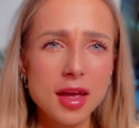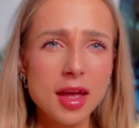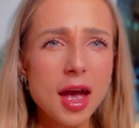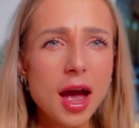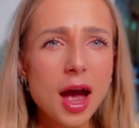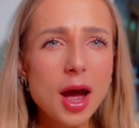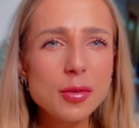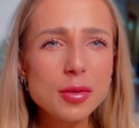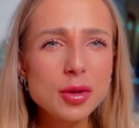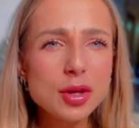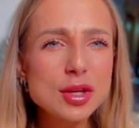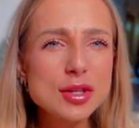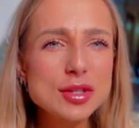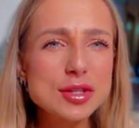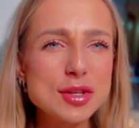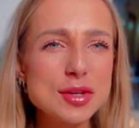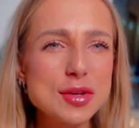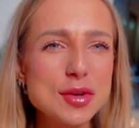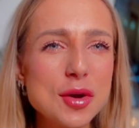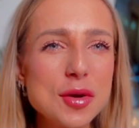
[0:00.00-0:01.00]
I will
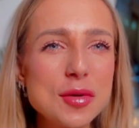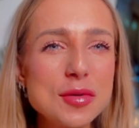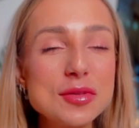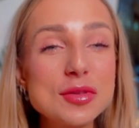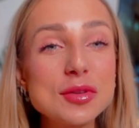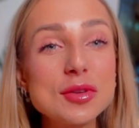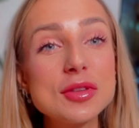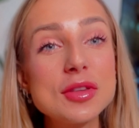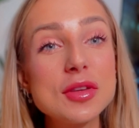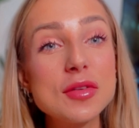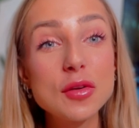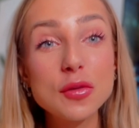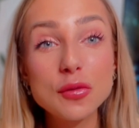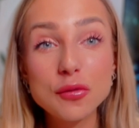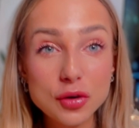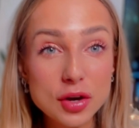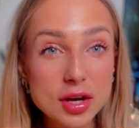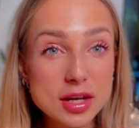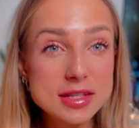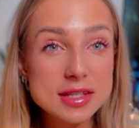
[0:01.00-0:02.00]
continue going through different
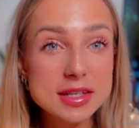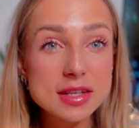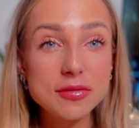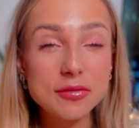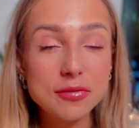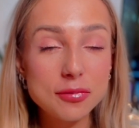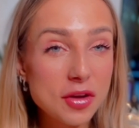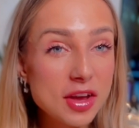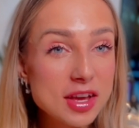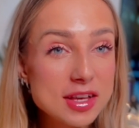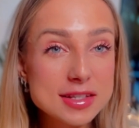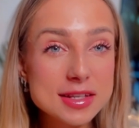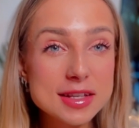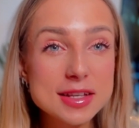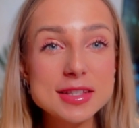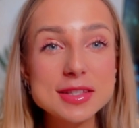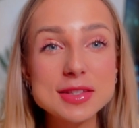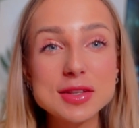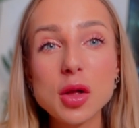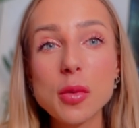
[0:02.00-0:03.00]

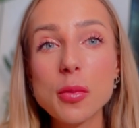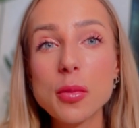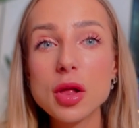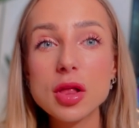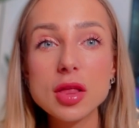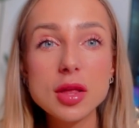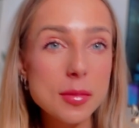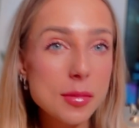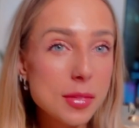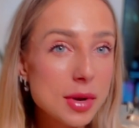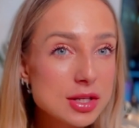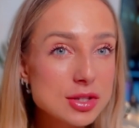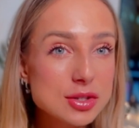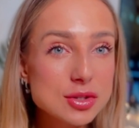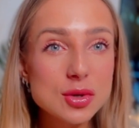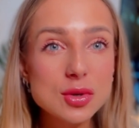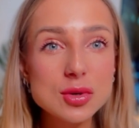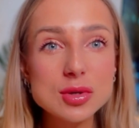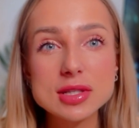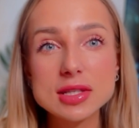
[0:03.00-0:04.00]
phases, still building
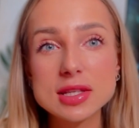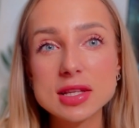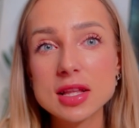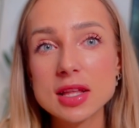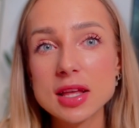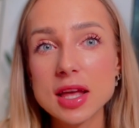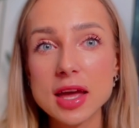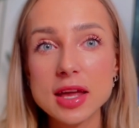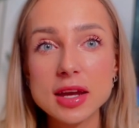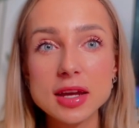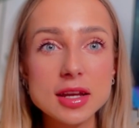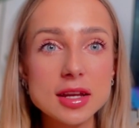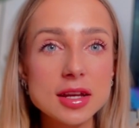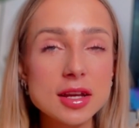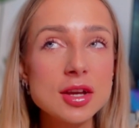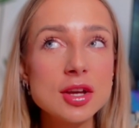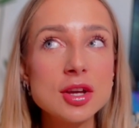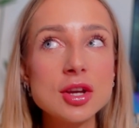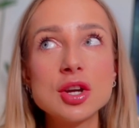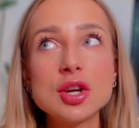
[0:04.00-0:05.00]
muscle, still
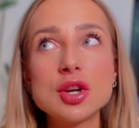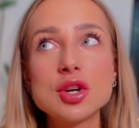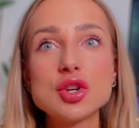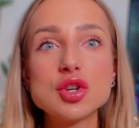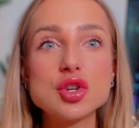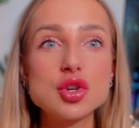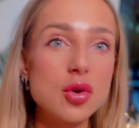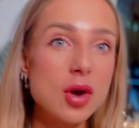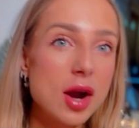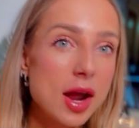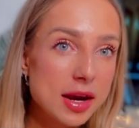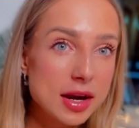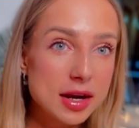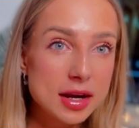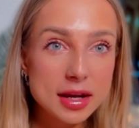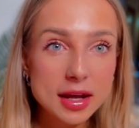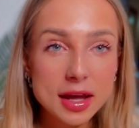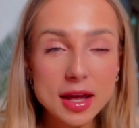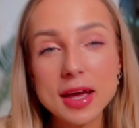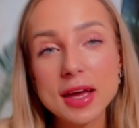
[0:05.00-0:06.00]
getting
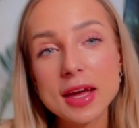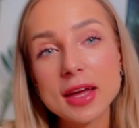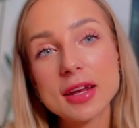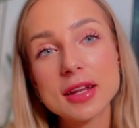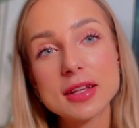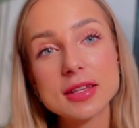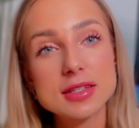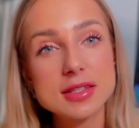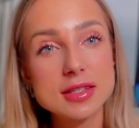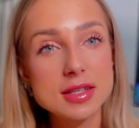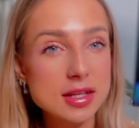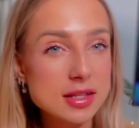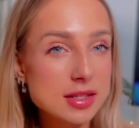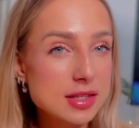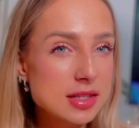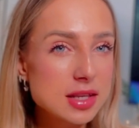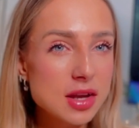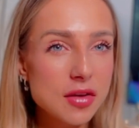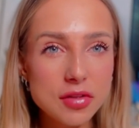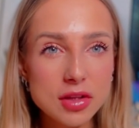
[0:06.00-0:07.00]
shredded again, and
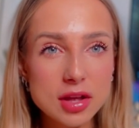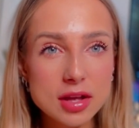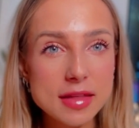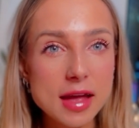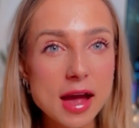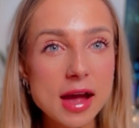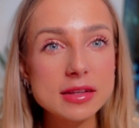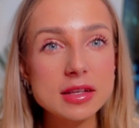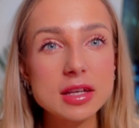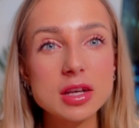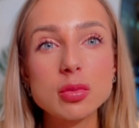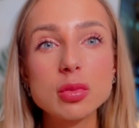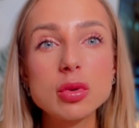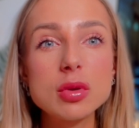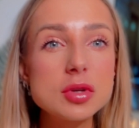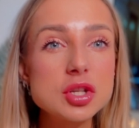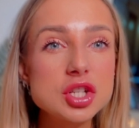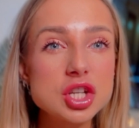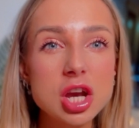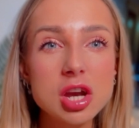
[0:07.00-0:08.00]
stuff like that. And I will
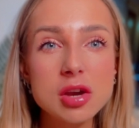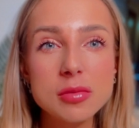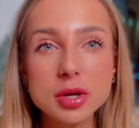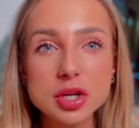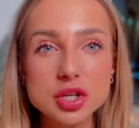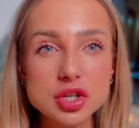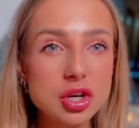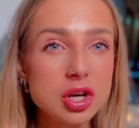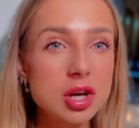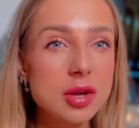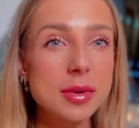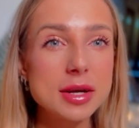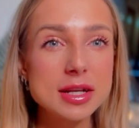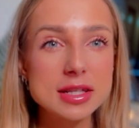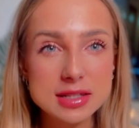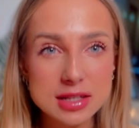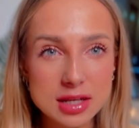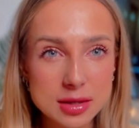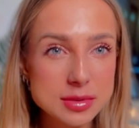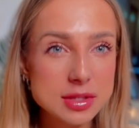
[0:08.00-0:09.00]
be sharing my journey, my
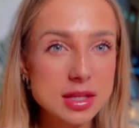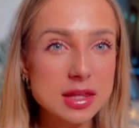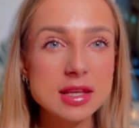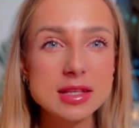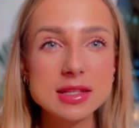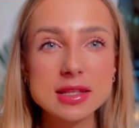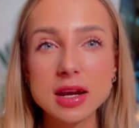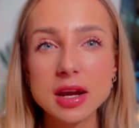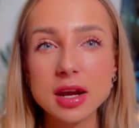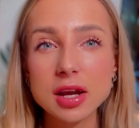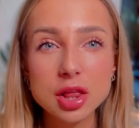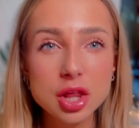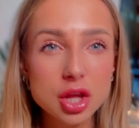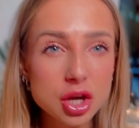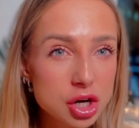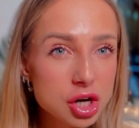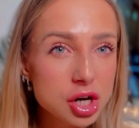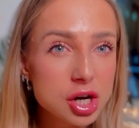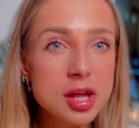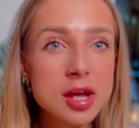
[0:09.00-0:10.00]
tips, the things that I
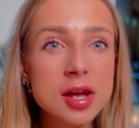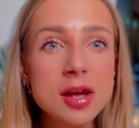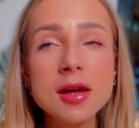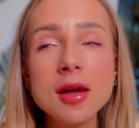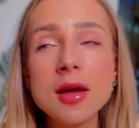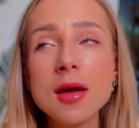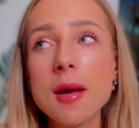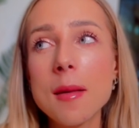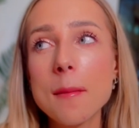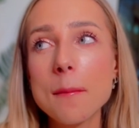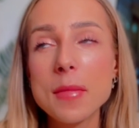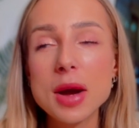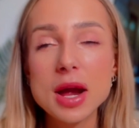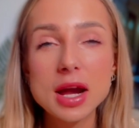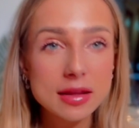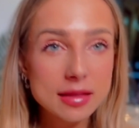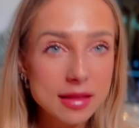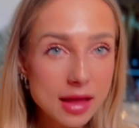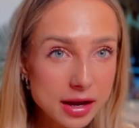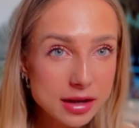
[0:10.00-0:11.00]
learned,
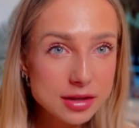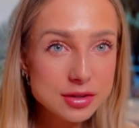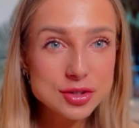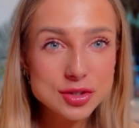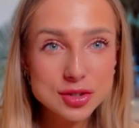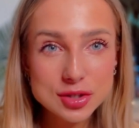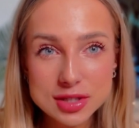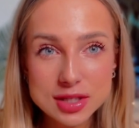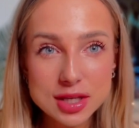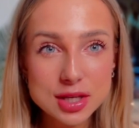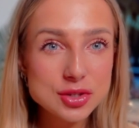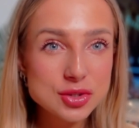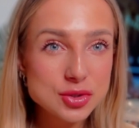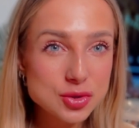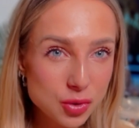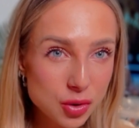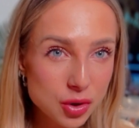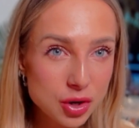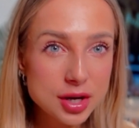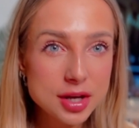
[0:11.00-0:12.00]
my clients' success
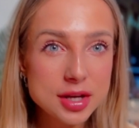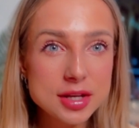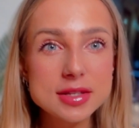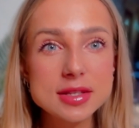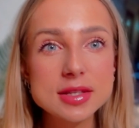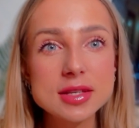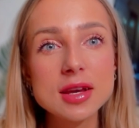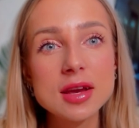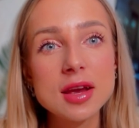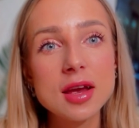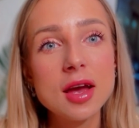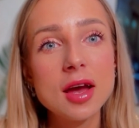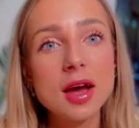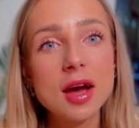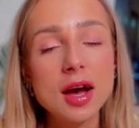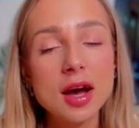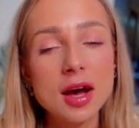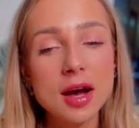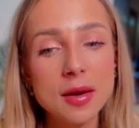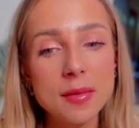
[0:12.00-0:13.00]
stories.
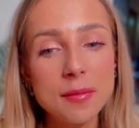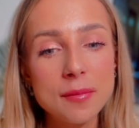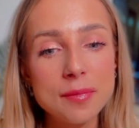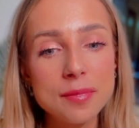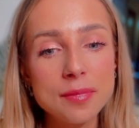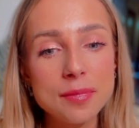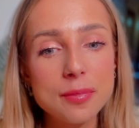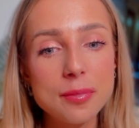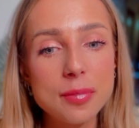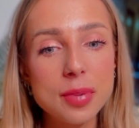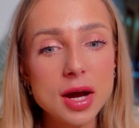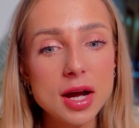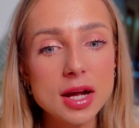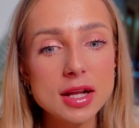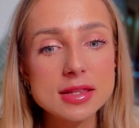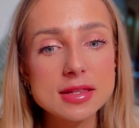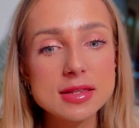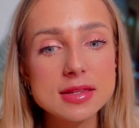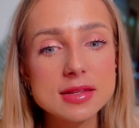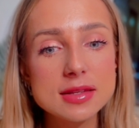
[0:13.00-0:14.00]

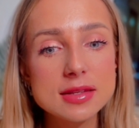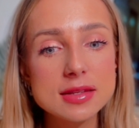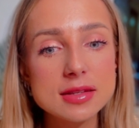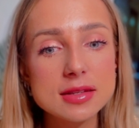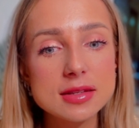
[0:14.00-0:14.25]
But